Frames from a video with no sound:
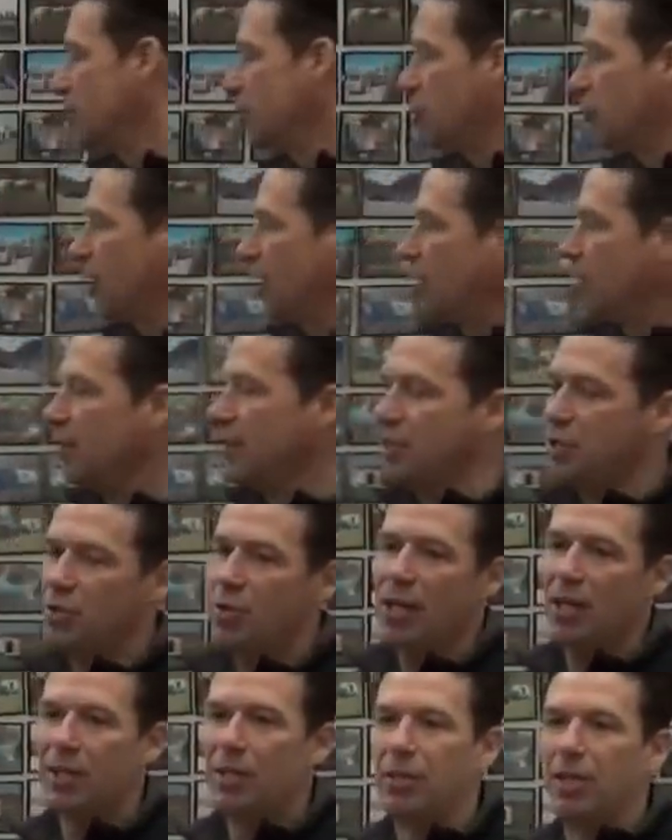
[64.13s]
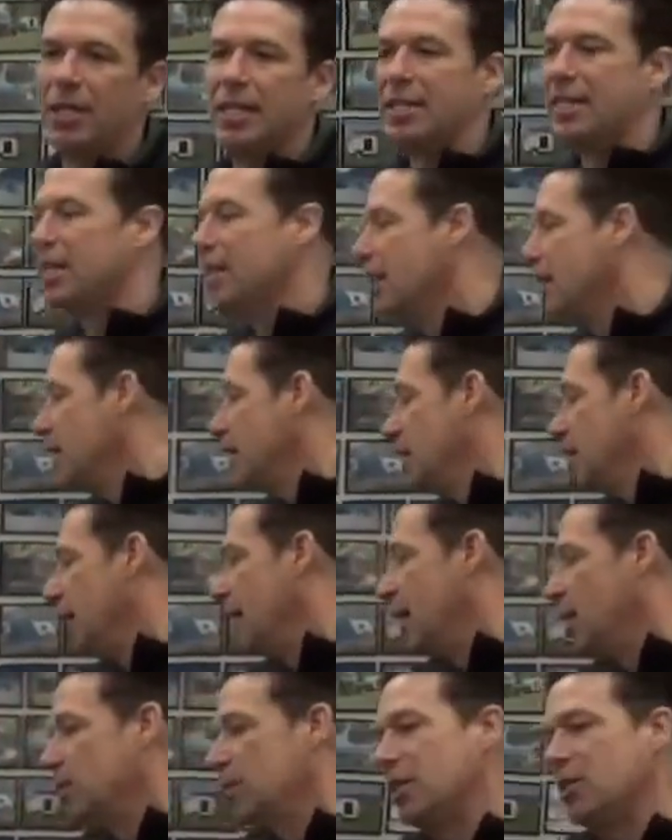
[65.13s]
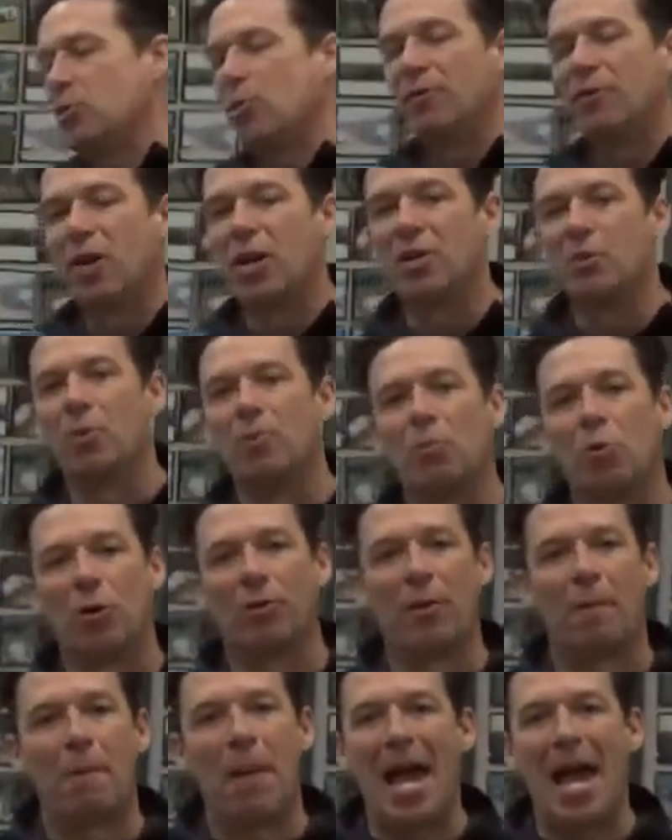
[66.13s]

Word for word: of this trailer, this trailer is, uh, since we've gone to a more of a